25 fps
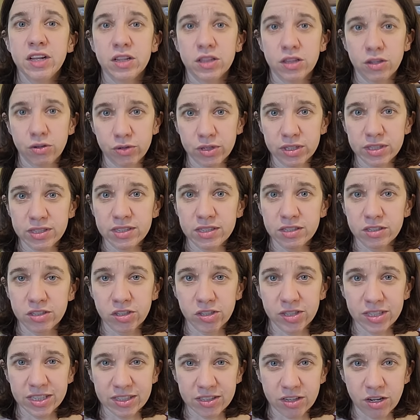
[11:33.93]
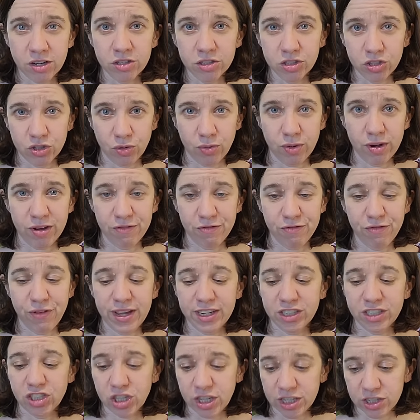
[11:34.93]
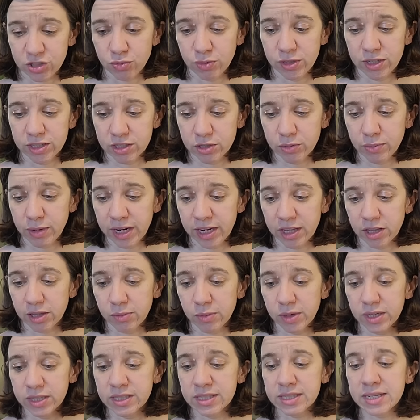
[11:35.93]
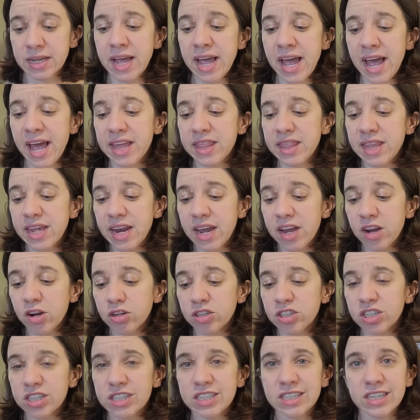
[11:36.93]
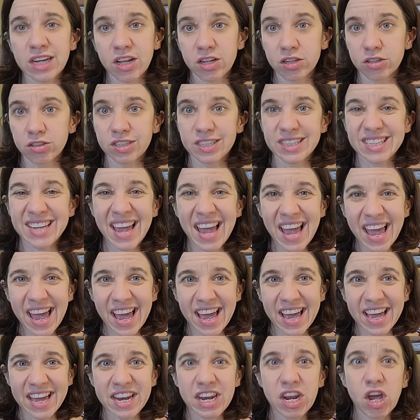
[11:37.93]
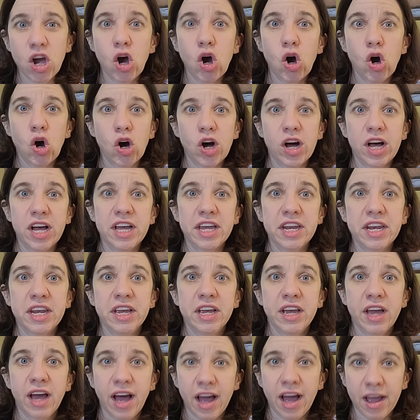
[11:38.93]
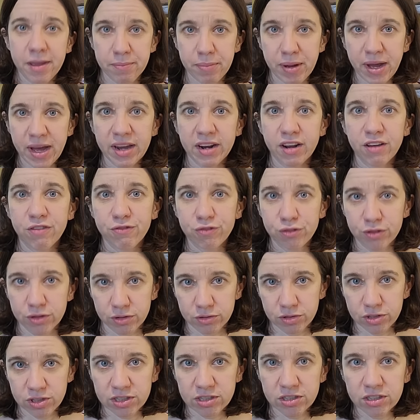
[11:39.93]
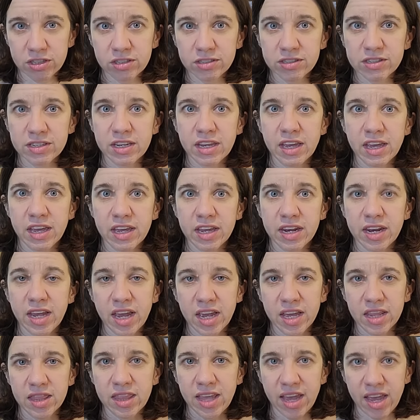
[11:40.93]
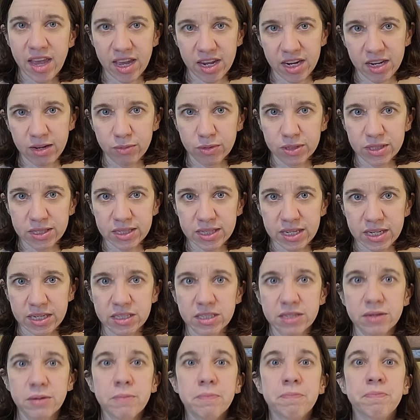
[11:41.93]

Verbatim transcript: loaded cereal is also on Fetch as well as the regular ones. And then I earned a dollar ten on Ibotta for those cereals again and the Any receipt.